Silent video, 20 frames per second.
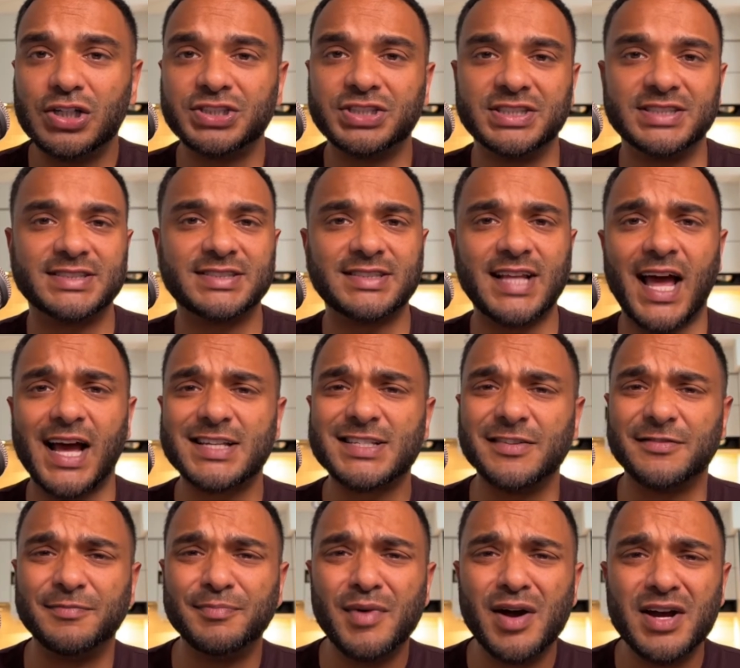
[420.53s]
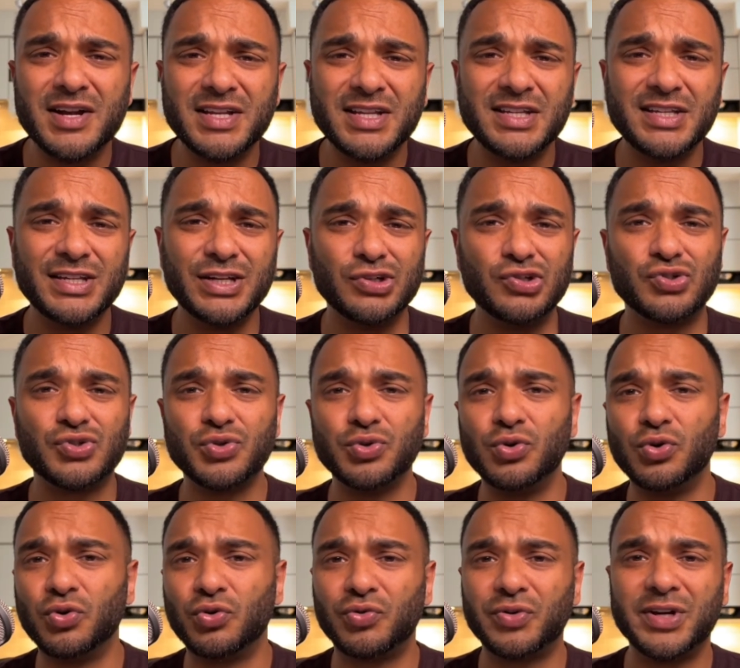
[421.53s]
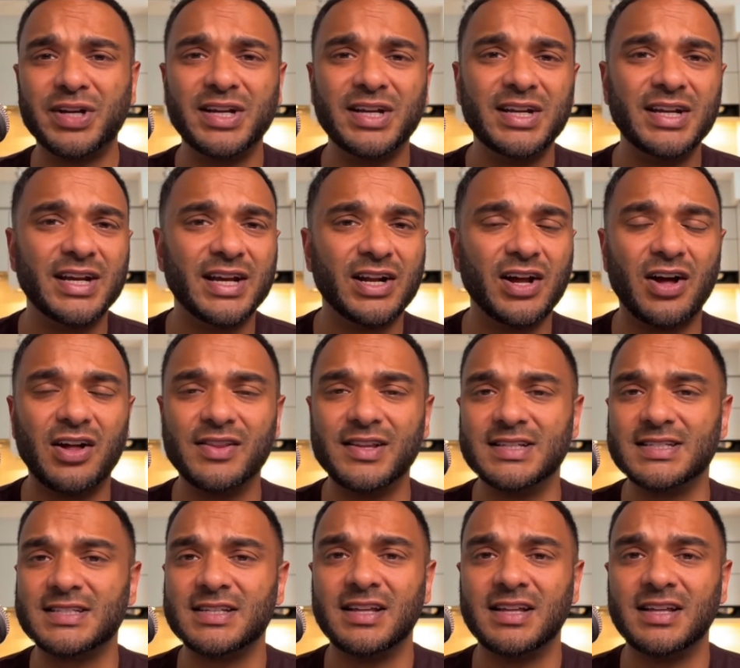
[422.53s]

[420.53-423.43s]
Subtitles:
stacks of money and jewelry and all this